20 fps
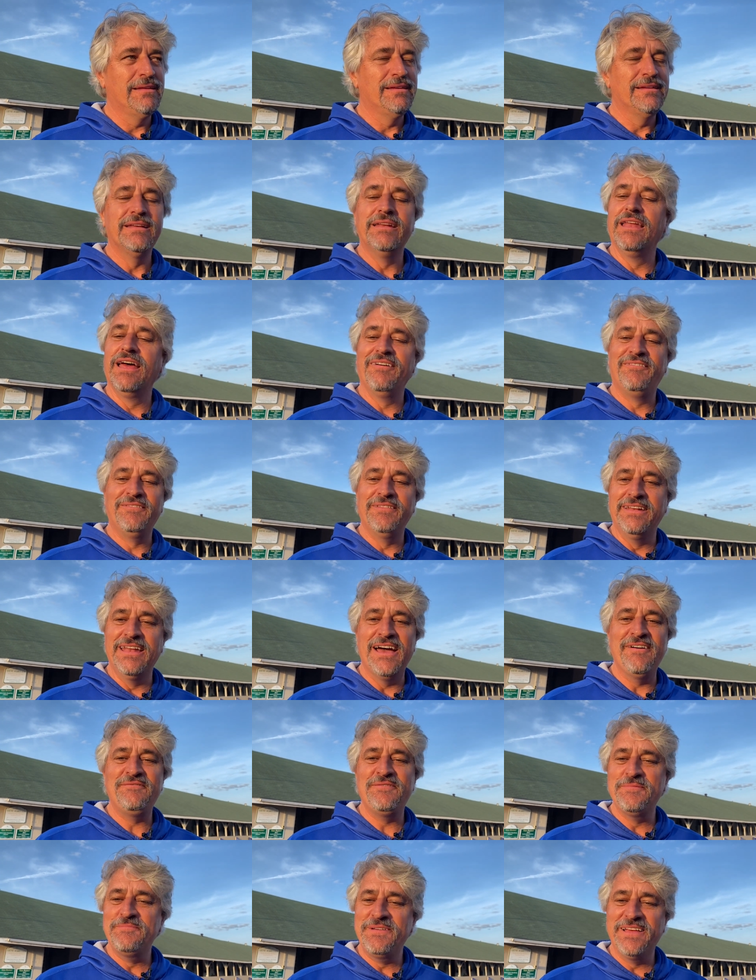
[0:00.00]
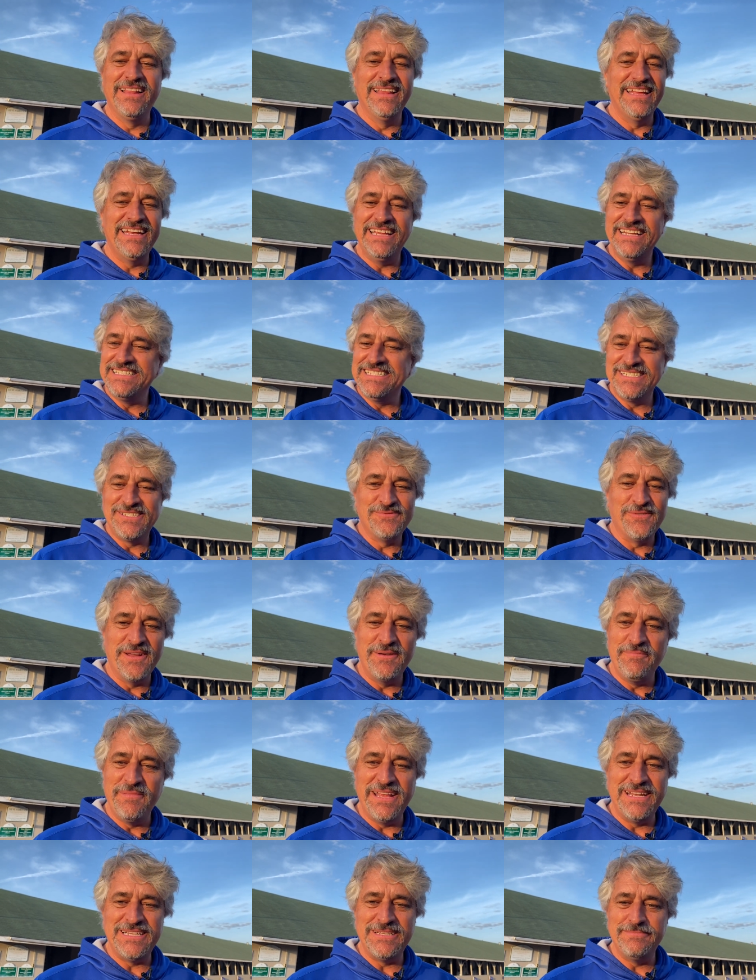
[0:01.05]
enough ability. It just wasn't
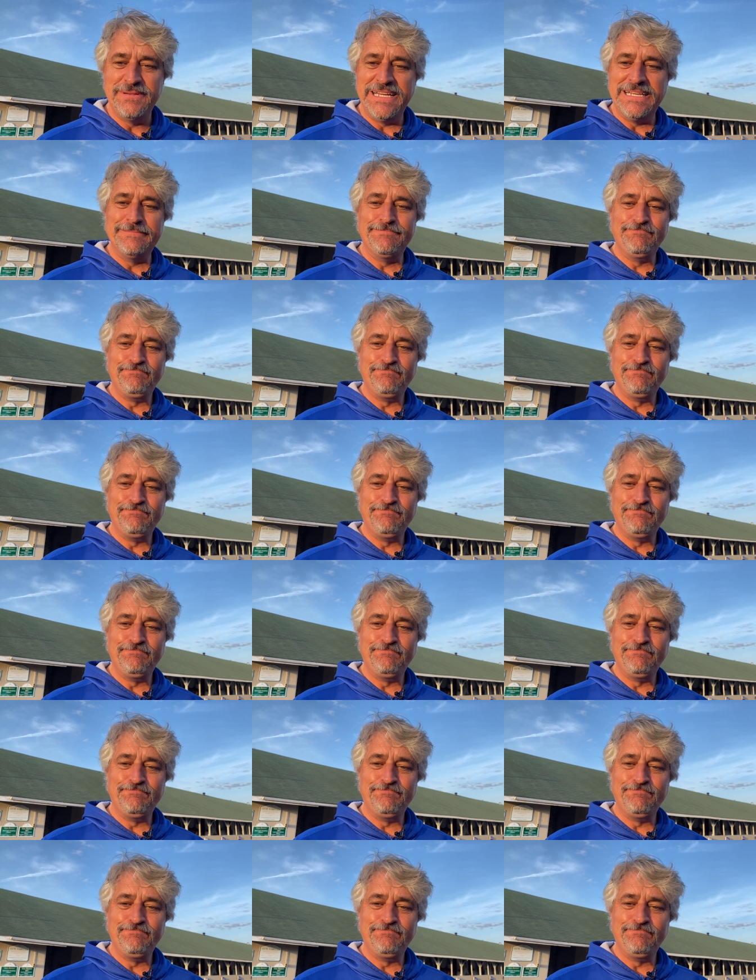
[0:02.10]
meant to be.